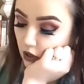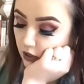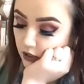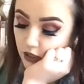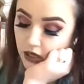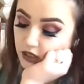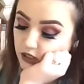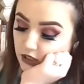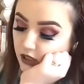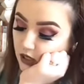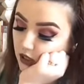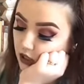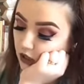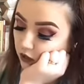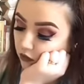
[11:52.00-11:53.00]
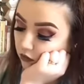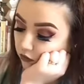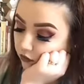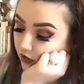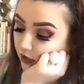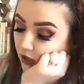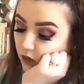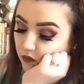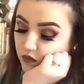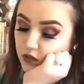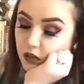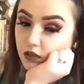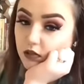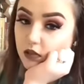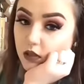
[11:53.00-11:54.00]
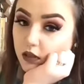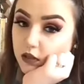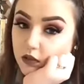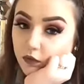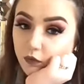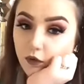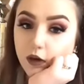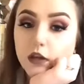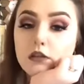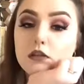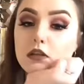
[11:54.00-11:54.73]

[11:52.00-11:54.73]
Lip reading: And he really emphasises that he's afraid.